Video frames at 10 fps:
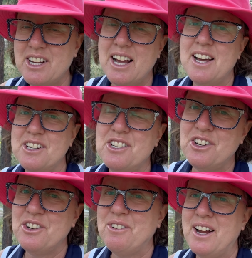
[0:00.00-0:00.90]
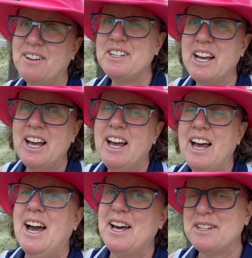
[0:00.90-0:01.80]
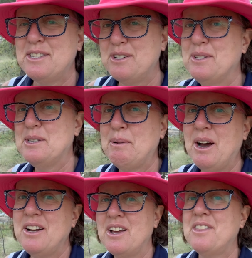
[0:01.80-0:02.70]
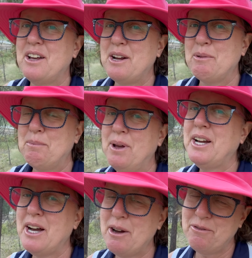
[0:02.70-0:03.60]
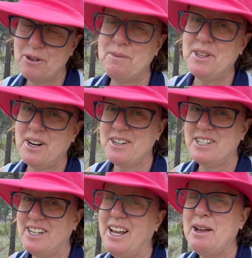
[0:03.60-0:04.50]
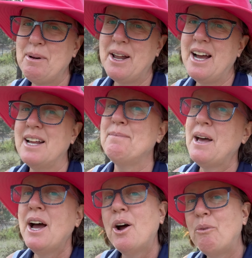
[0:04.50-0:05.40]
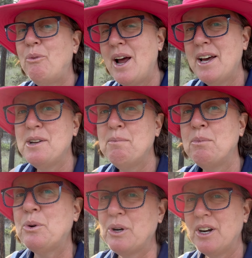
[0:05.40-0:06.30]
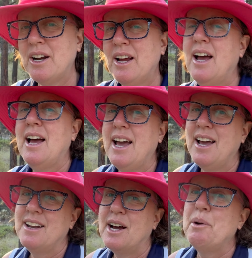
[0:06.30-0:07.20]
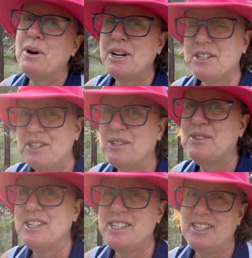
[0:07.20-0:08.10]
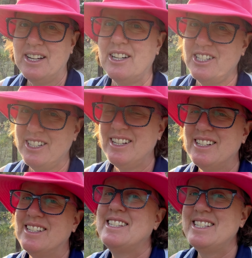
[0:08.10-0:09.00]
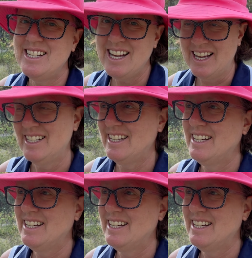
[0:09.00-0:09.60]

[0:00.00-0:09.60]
I had to turn around at a certain spot and I thought I would pick up from there today, but I read more and I want to do this section instead.